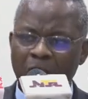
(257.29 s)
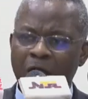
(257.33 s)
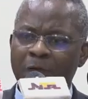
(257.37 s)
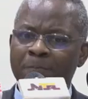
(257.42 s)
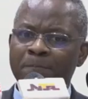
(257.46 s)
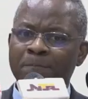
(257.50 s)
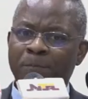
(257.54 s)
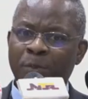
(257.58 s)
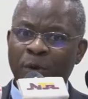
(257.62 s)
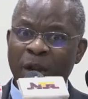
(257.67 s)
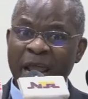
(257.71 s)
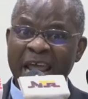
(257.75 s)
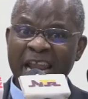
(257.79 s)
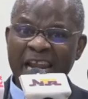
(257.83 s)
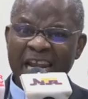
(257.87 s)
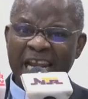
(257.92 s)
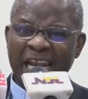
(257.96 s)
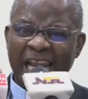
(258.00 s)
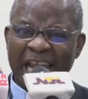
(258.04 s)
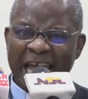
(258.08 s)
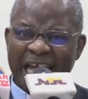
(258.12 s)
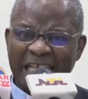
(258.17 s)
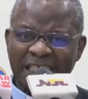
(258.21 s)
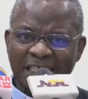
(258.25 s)

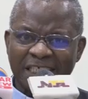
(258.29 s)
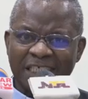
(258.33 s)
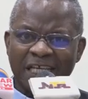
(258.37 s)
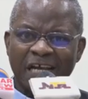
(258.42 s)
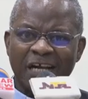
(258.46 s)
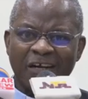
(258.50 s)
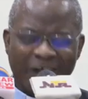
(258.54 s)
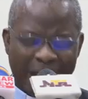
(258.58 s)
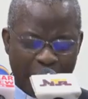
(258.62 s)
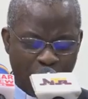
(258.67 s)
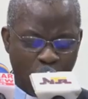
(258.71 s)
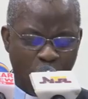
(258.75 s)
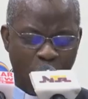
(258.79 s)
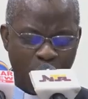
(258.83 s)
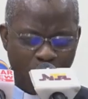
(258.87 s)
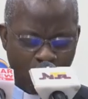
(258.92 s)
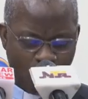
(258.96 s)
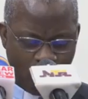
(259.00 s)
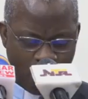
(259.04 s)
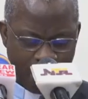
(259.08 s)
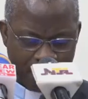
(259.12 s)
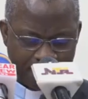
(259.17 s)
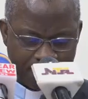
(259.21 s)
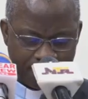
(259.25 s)
brainless
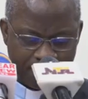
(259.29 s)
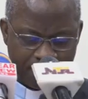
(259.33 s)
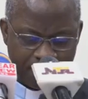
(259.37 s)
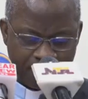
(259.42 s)
Rehoboam,